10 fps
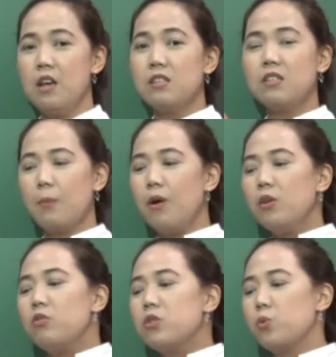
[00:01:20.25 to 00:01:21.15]
Someone
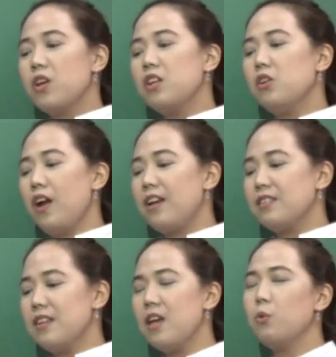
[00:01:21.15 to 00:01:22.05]
who's reading your
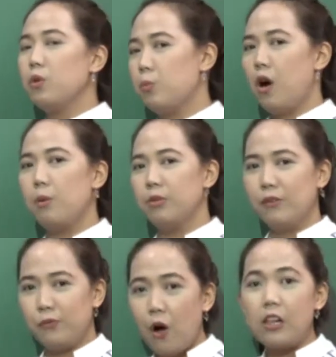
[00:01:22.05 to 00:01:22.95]
essay would probably
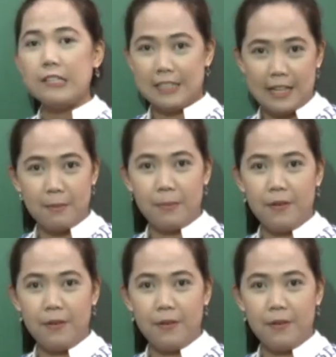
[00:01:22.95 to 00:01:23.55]
fall asleep.